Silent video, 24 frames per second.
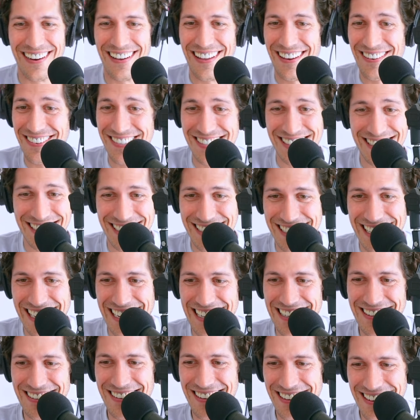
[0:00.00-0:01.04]
that was
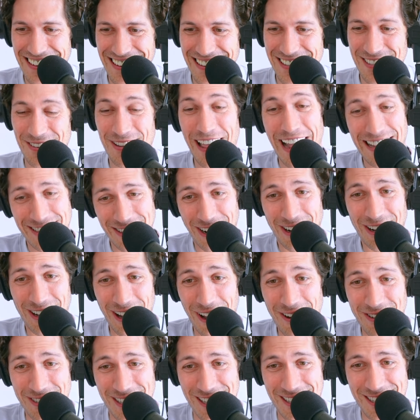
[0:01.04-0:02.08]
insane. So that's our
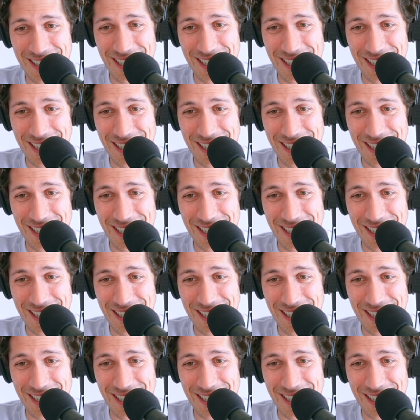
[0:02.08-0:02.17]
closest,